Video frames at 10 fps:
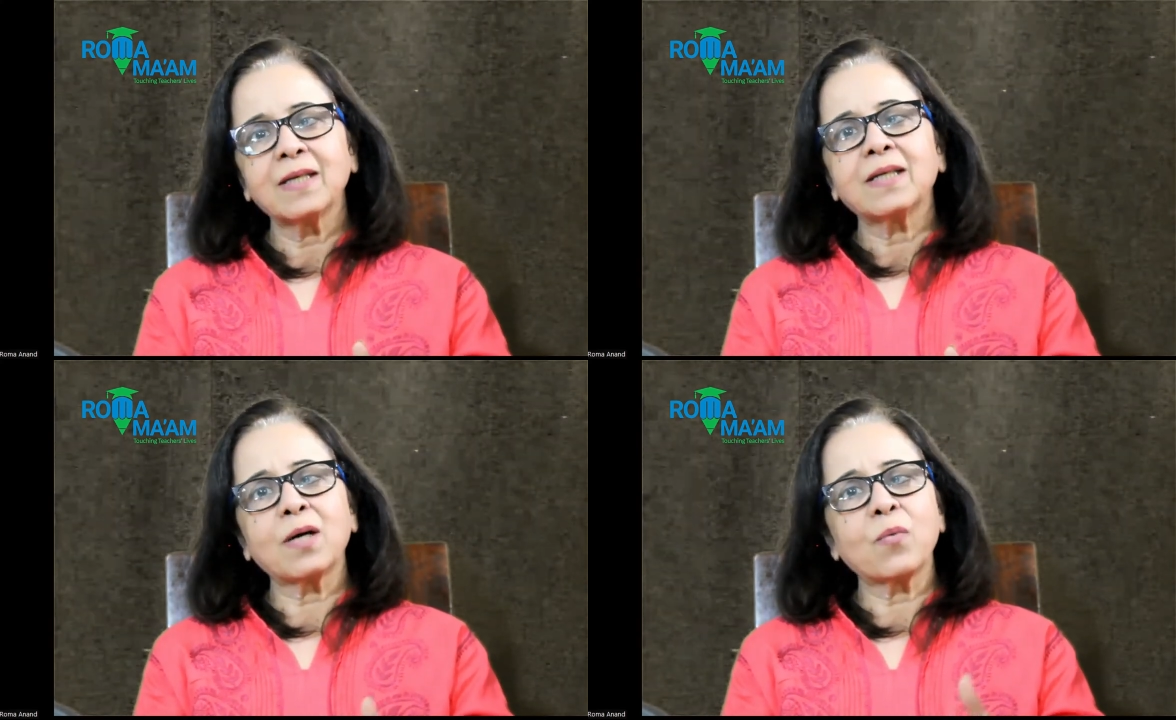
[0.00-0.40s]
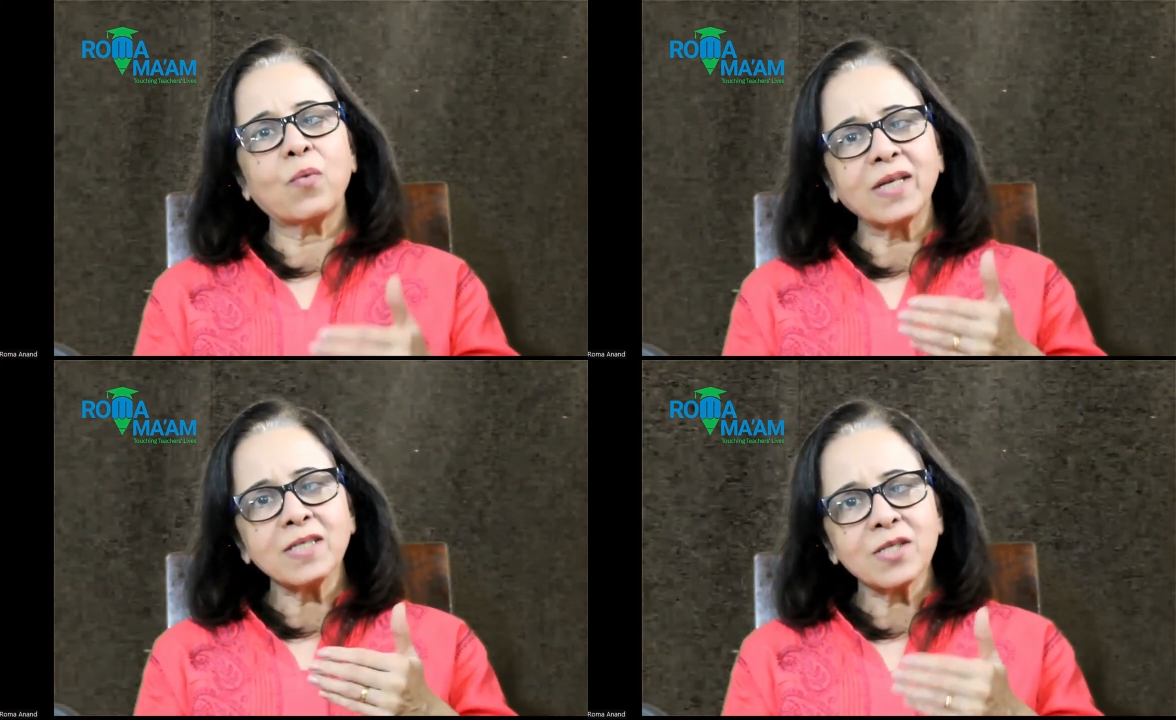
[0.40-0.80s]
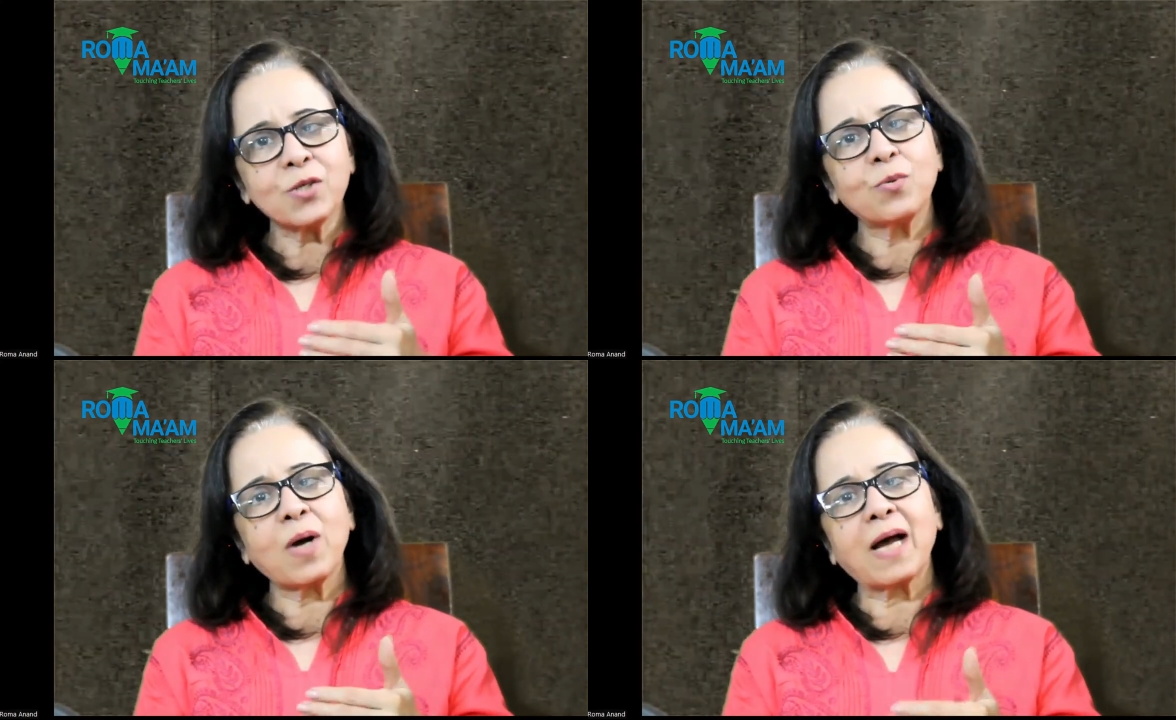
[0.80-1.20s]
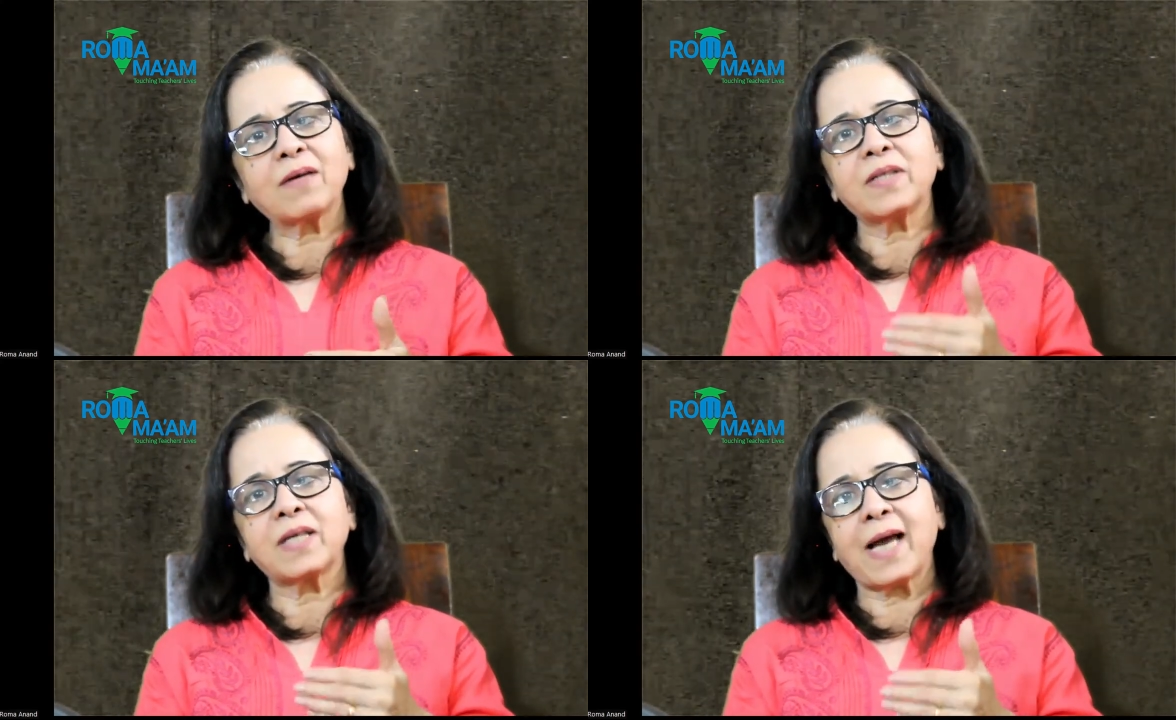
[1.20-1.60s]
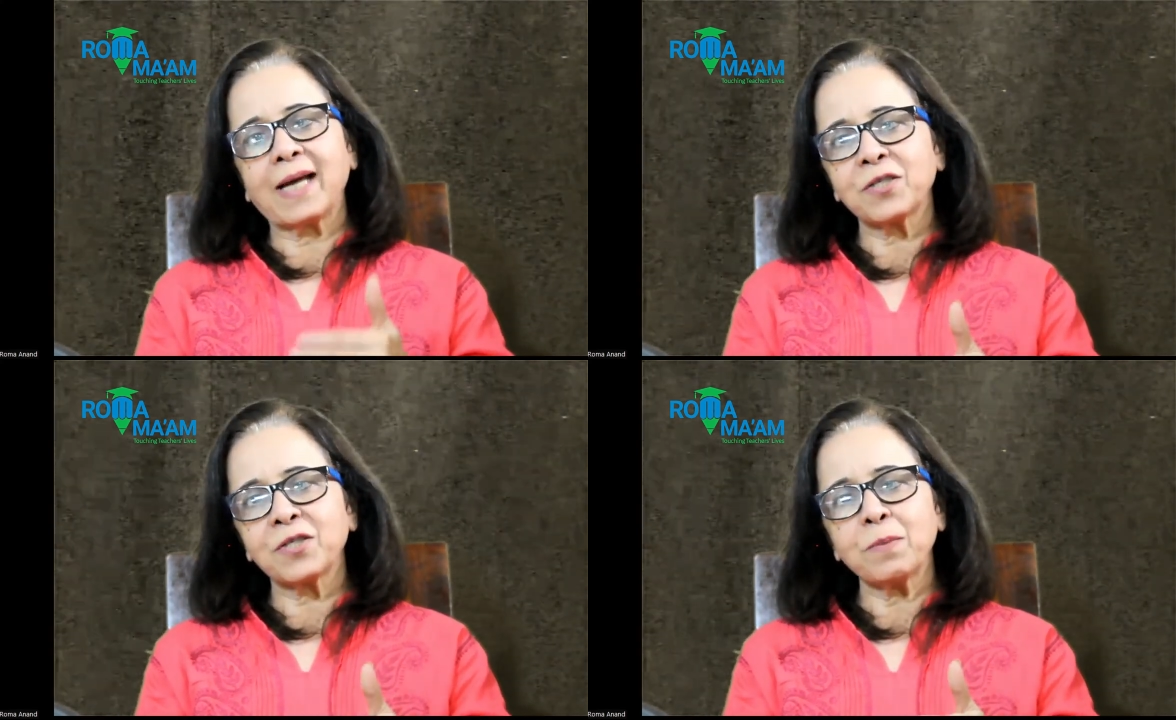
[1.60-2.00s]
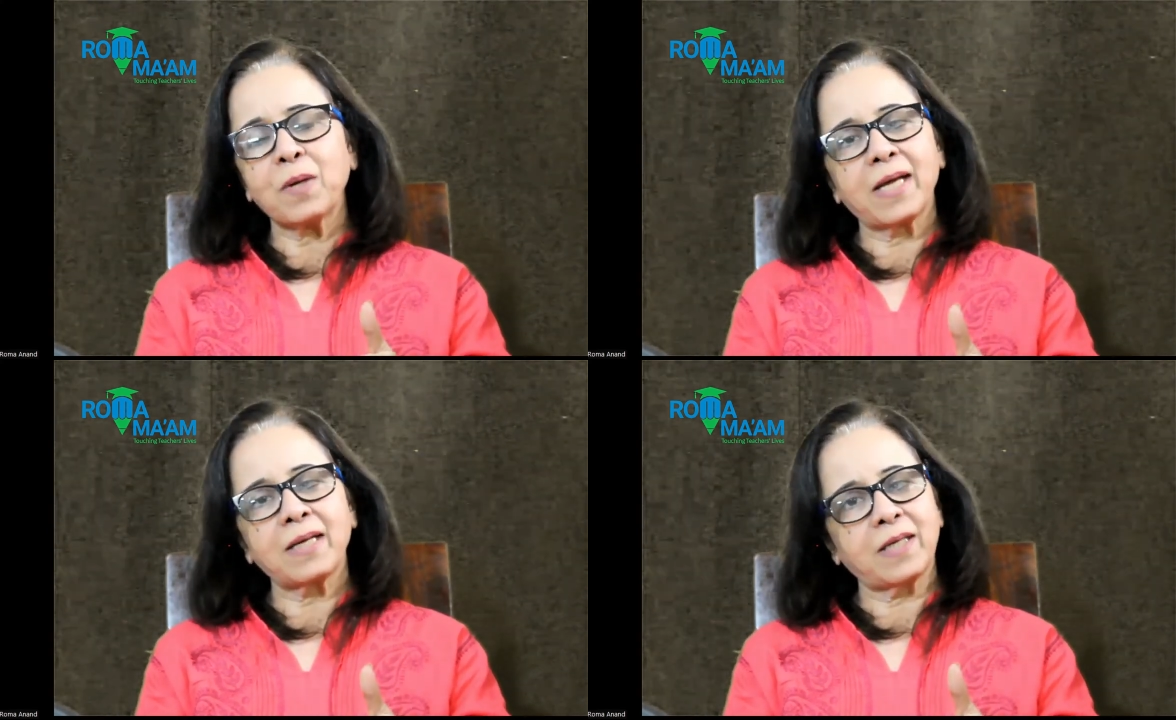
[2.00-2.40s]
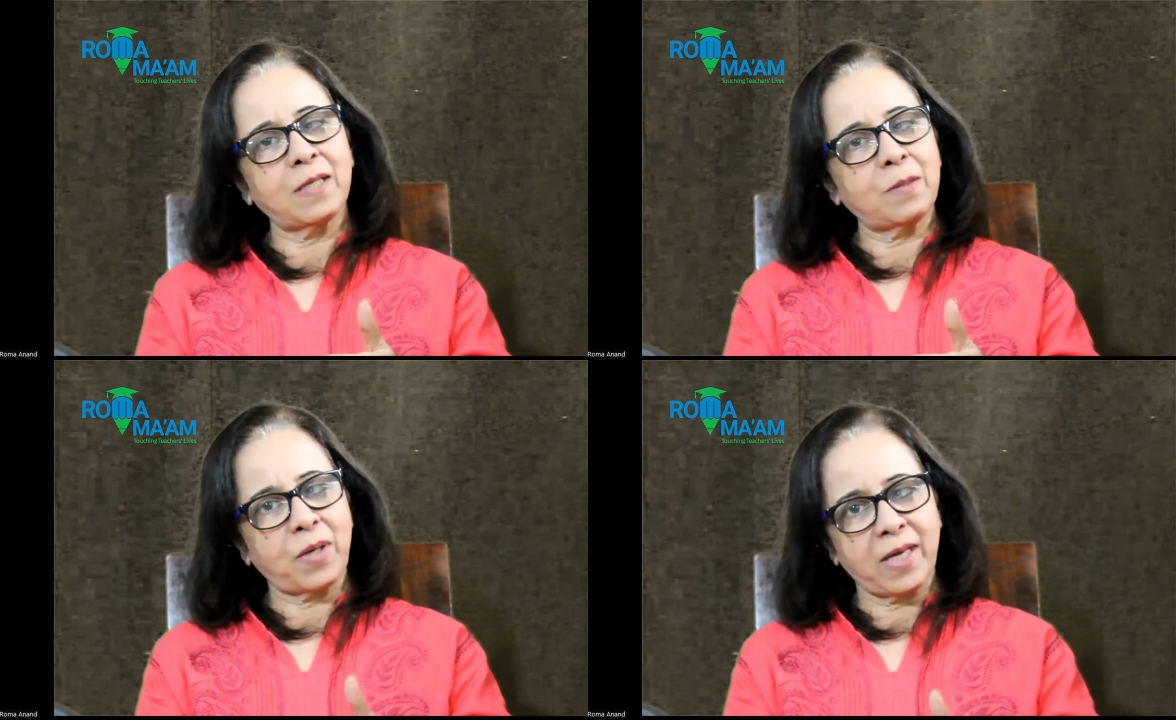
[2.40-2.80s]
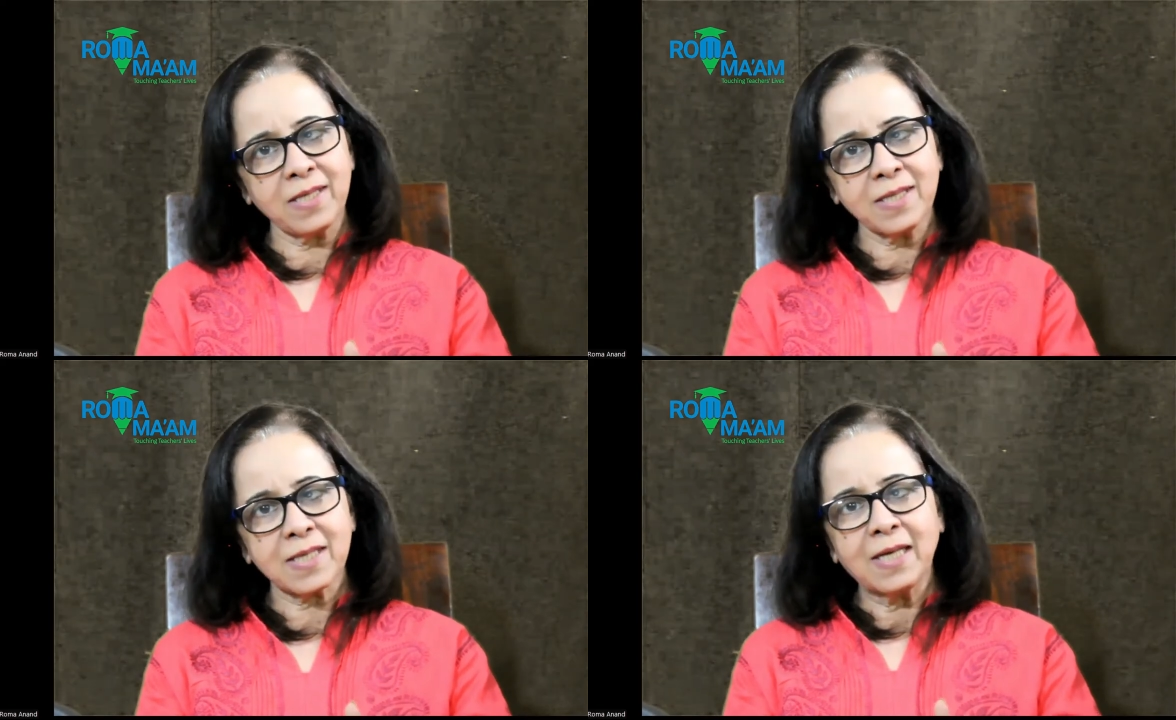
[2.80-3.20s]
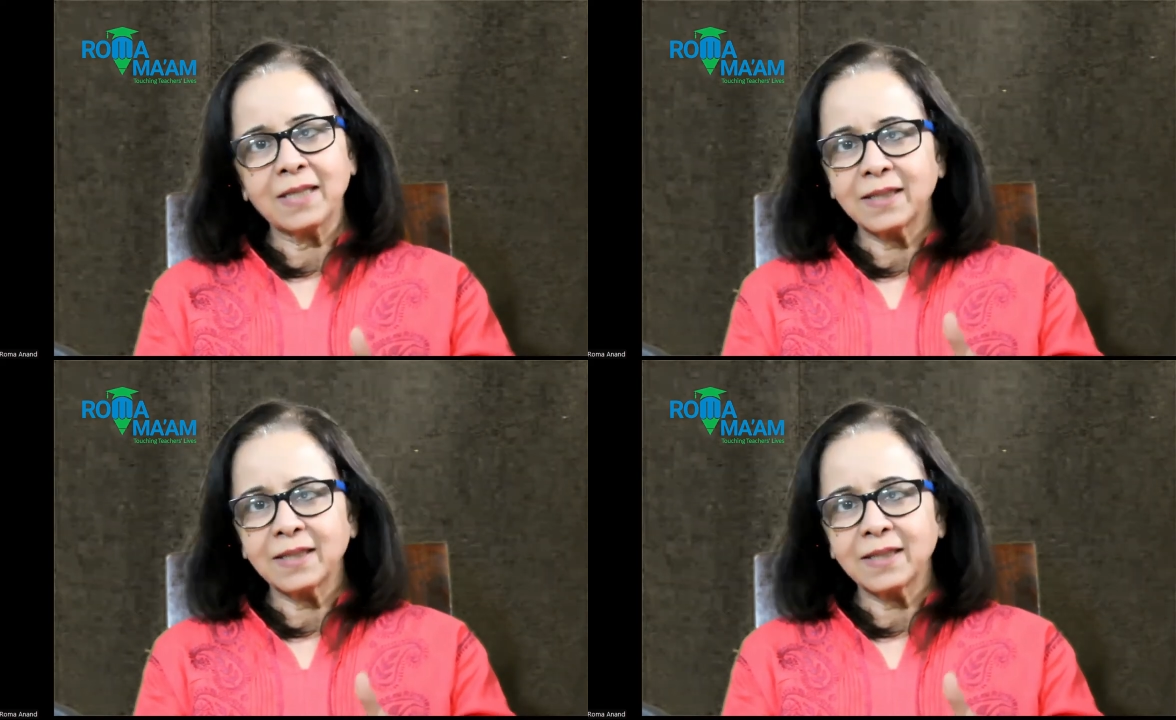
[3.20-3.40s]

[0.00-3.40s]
Now, once you have the action plan in place,